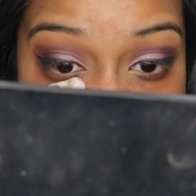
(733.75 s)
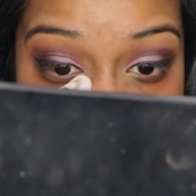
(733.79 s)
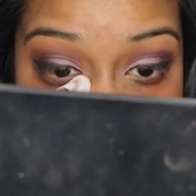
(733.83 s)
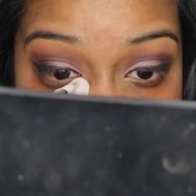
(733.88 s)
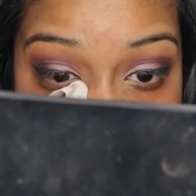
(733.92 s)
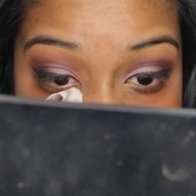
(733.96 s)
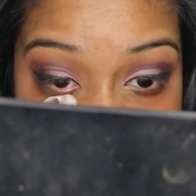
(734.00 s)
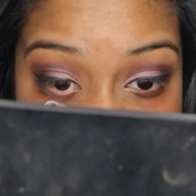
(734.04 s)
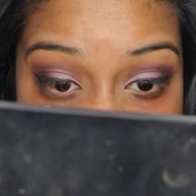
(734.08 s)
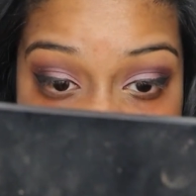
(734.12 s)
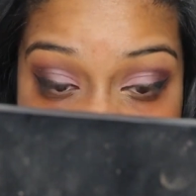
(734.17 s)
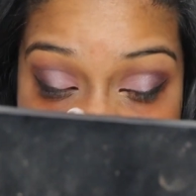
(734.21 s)

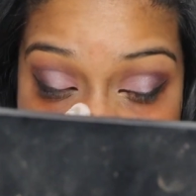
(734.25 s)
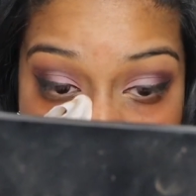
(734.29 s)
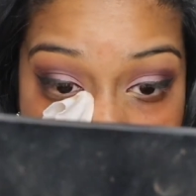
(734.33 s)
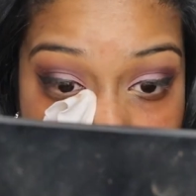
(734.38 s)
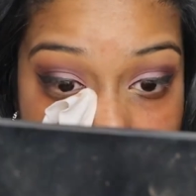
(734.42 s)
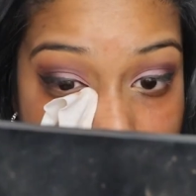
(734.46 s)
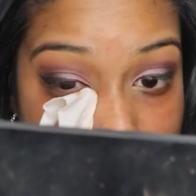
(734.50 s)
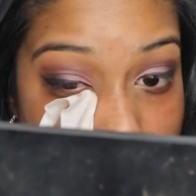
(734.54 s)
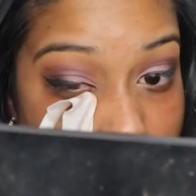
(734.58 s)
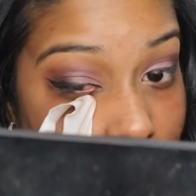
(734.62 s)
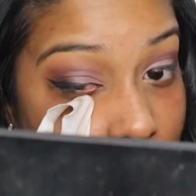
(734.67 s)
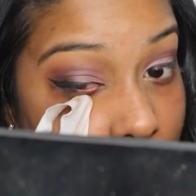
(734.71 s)
looking
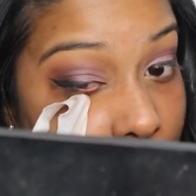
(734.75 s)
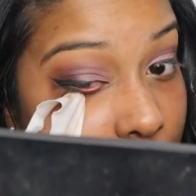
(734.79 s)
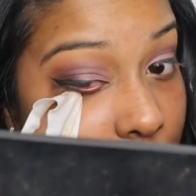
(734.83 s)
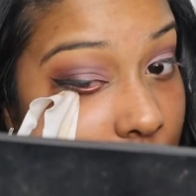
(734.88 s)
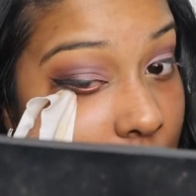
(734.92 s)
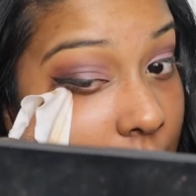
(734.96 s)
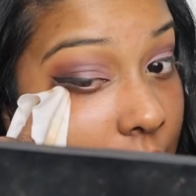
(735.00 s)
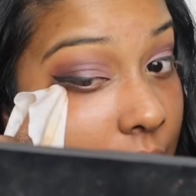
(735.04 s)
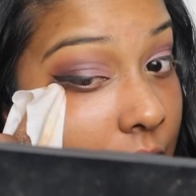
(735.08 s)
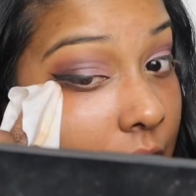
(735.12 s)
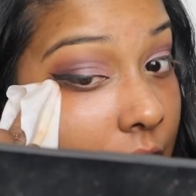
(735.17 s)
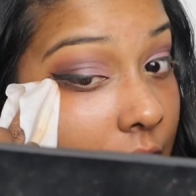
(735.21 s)
corner.
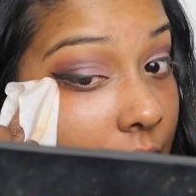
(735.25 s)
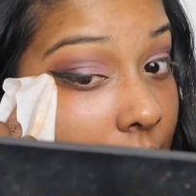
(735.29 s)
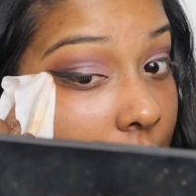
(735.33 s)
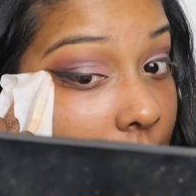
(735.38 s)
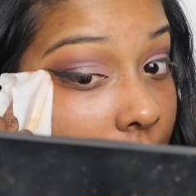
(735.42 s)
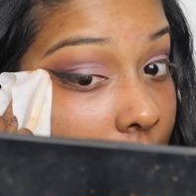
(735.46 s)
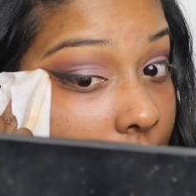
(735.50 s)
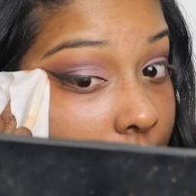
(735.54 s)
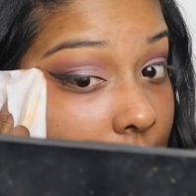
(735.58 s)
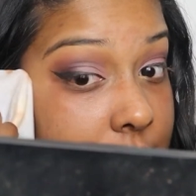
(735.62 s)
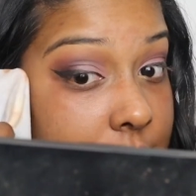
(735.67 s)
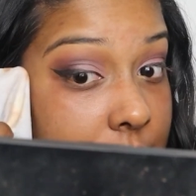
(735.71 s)

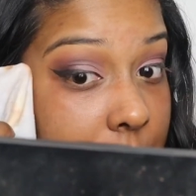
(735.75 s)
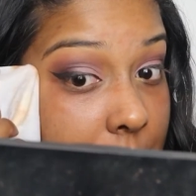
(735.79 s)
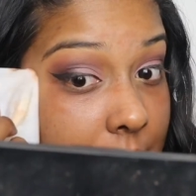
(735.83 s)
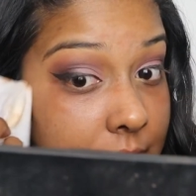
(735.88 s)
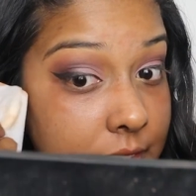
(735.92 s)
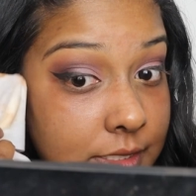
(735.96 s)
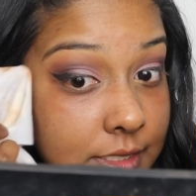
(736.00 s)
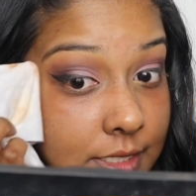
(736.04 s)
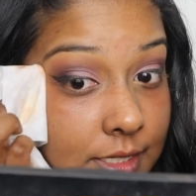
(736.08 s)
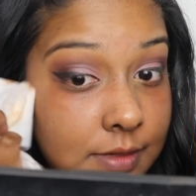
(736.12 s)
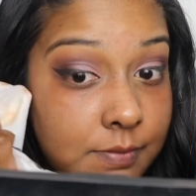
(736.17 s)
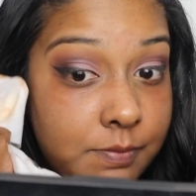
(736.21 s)
That's
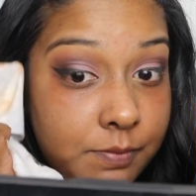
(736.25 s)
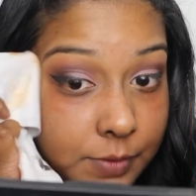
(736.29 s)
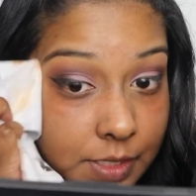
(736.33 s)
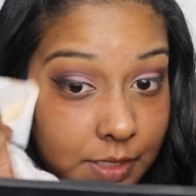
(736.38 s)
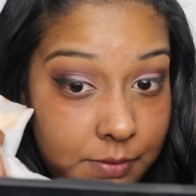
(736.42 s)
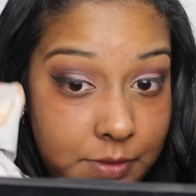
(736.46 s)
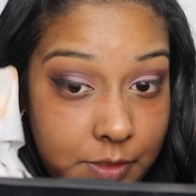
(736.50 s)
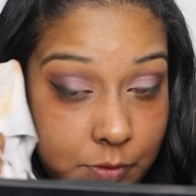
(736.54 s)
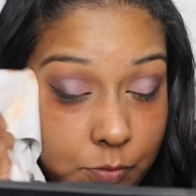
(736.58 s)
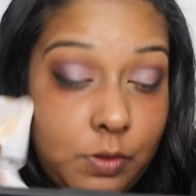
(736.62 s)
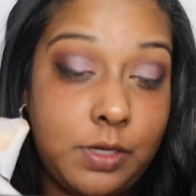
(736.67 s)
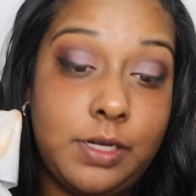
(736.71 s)
amazing. I
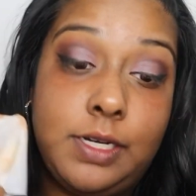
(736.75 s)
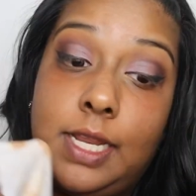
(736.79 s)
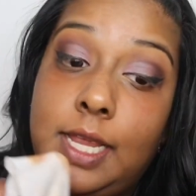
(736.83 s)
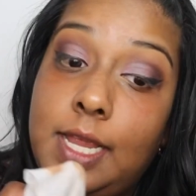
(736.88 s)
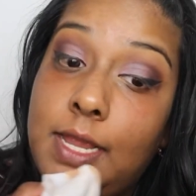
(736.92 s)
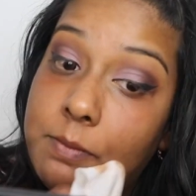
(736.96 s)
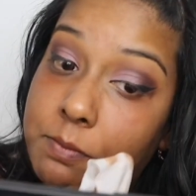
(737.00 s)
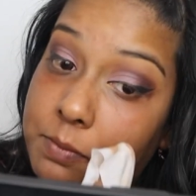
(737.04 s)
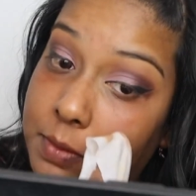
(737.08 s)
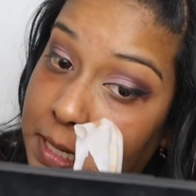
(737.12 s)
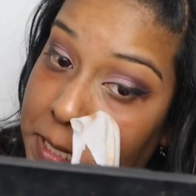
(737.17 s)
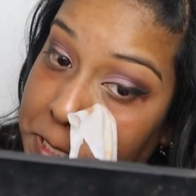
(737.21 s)
mean, one day,
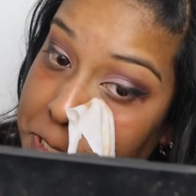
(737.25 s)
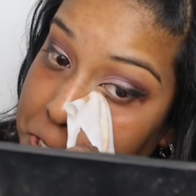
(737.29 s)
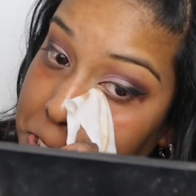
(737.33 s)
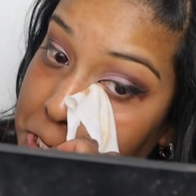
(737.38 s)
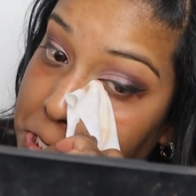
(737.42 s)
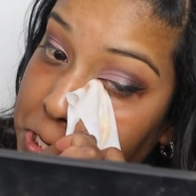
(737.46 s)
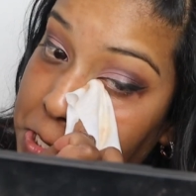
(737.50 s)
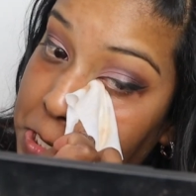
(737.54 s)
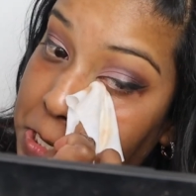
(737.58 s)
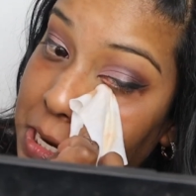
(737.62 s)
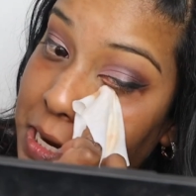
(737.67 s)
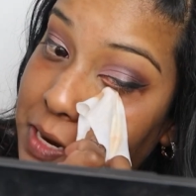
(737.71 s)
but
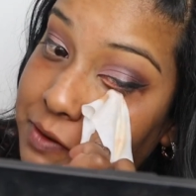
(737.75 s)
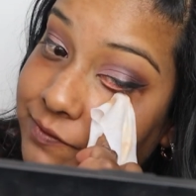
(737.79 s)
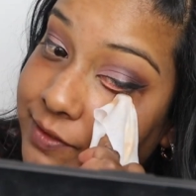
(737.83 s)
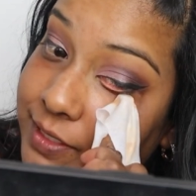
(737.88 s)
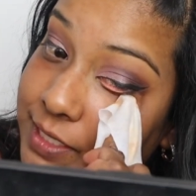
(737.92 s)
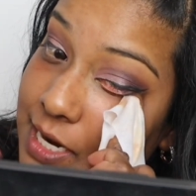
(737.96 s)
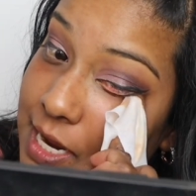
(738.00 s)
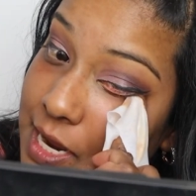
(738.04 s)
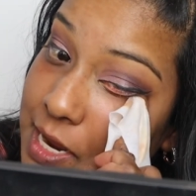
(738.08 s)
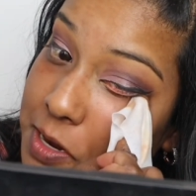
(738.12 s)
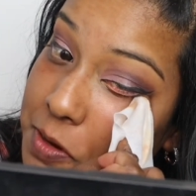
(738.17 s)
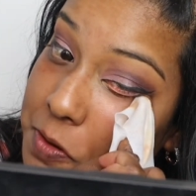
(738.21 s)
for
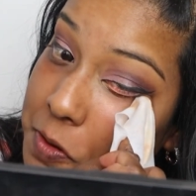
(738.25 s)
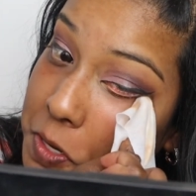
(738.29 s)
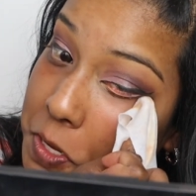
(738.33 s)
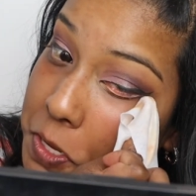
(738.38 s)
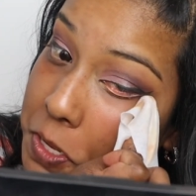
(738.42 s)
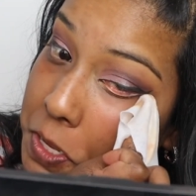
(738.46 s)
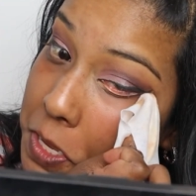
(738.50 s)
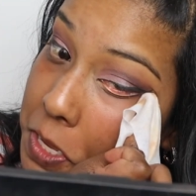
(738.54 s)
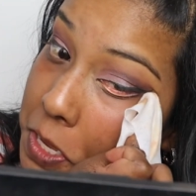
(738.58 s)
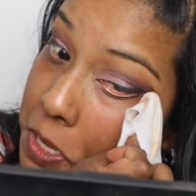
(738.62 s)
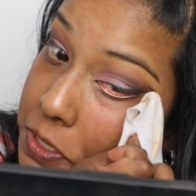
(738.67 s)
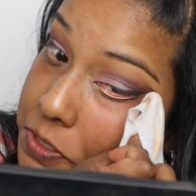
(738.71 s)
now
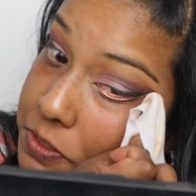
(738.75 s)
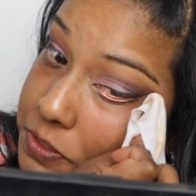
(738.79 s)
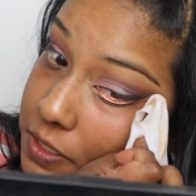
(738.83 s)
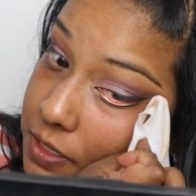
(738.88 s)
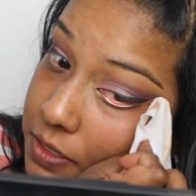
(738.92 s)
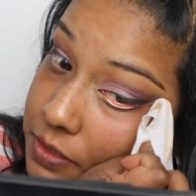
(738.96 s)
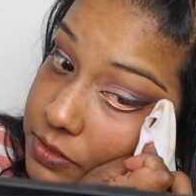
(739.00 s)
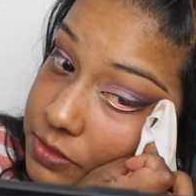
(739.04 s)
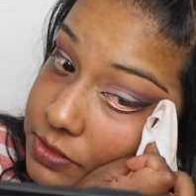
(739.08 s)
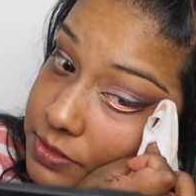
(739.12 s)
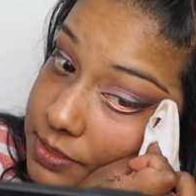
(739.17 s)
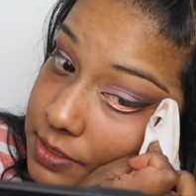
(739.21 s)

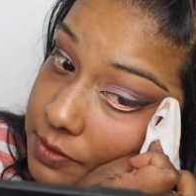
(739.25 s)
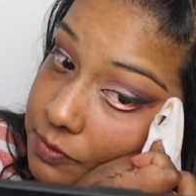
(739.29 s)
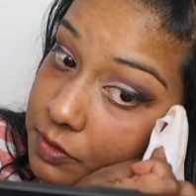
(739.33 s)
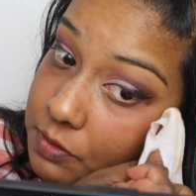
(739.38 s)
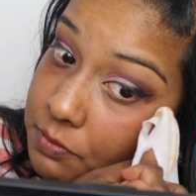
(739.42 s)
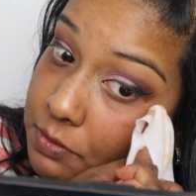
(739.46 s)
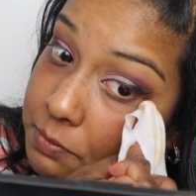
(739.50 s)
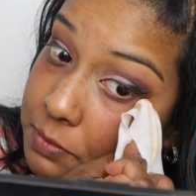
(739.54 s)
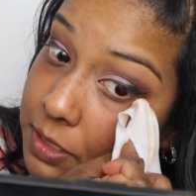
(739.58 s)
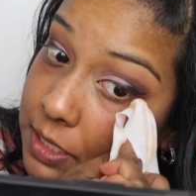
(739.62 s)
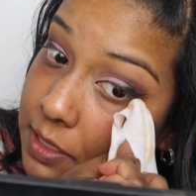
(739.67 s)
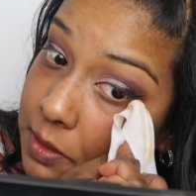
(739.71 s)
I'll just stick with
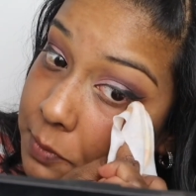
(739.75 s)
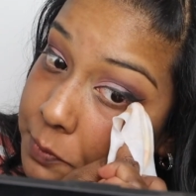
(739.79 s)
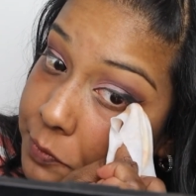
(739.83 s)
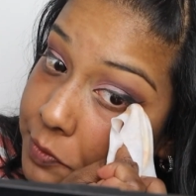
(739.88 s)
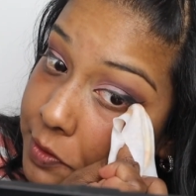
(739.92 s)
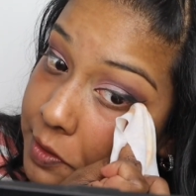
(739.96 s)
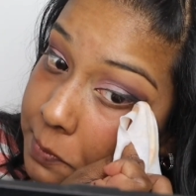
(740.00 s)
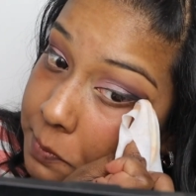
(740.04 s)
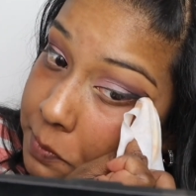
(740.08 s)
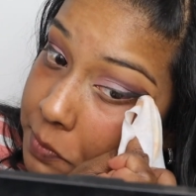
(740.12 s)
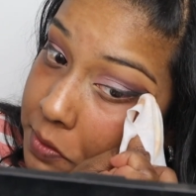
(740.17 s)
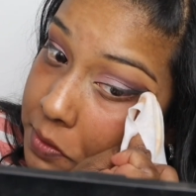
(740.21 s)
my makeup
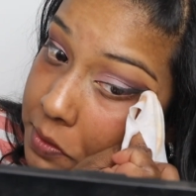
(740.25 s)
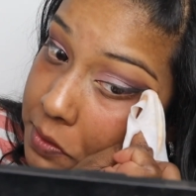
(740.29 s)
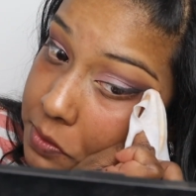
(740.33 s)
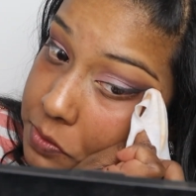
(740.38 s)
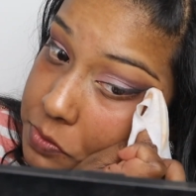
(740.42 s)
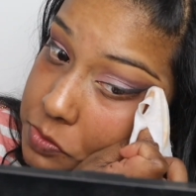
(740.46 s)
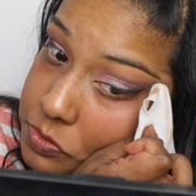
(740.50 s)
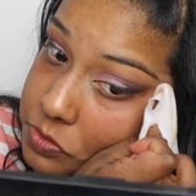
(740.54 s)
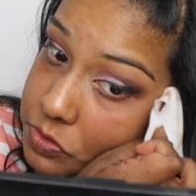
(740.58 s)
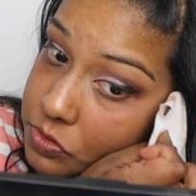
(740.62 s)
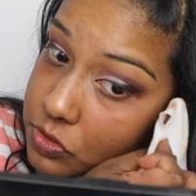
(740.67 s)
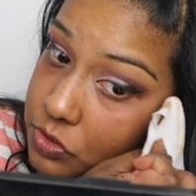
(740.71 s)
wipe
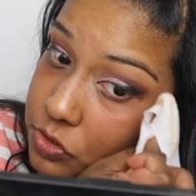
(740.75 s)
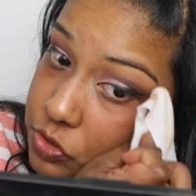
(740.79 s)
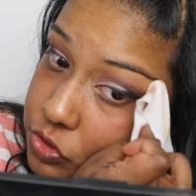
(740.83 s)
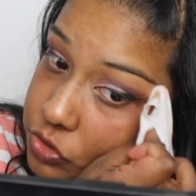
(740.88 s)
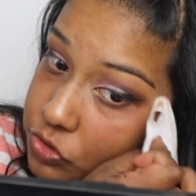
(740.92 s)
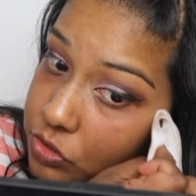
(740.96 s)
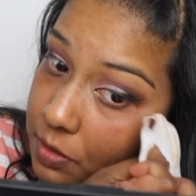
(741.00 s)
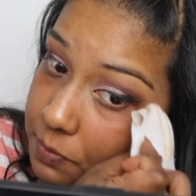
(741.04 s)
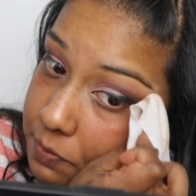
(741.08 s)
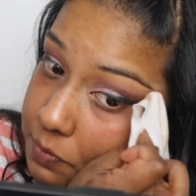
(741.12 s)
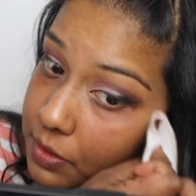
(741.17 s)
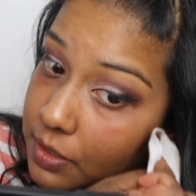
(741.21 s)
just to
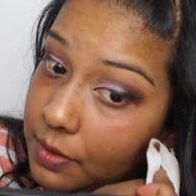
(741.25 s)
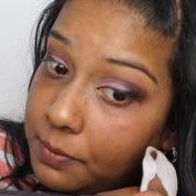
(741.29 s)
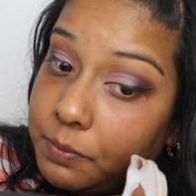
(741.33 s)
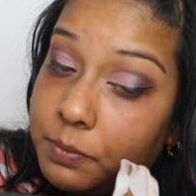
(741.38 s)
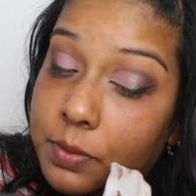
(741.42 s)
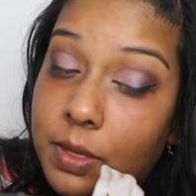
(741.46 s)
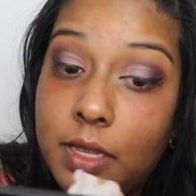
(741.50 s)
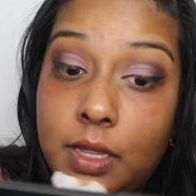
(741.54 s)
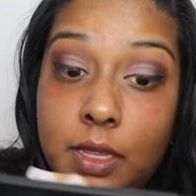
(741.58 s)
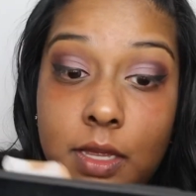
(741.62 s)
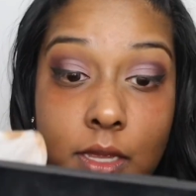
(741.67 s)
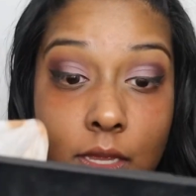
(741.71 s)
sharpen up
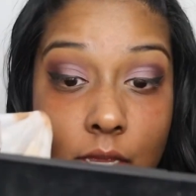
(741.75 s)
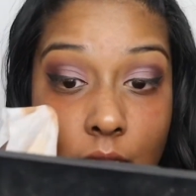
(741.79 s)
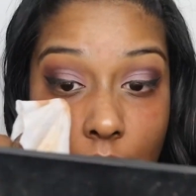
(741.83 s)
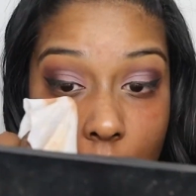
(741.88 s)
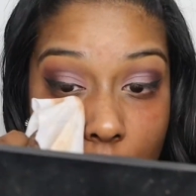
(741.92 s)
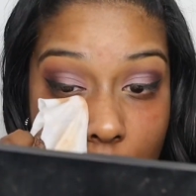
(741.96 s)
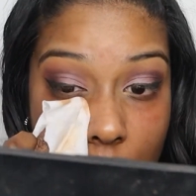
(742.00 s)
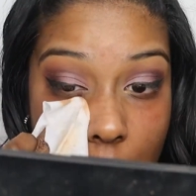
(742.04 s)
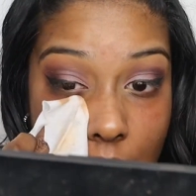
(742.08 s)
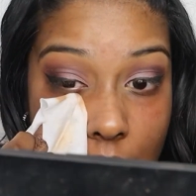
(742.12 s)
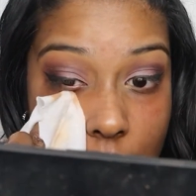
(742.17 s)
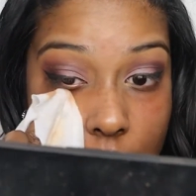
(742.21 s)

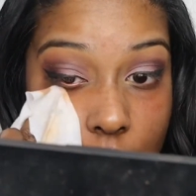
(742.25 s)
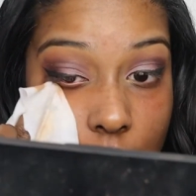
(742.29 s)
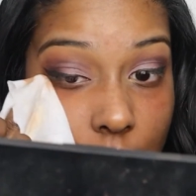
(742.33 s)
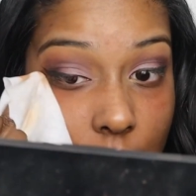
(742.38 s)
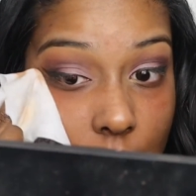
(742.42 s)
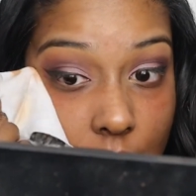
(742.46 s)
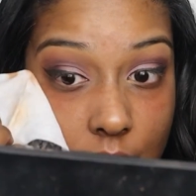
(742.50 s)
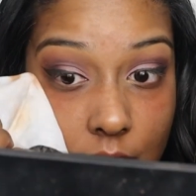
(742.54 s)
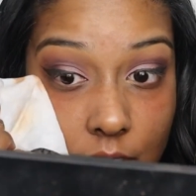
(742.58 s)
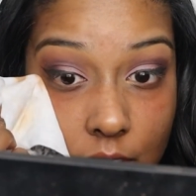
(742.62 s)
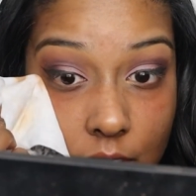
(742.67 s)
the look.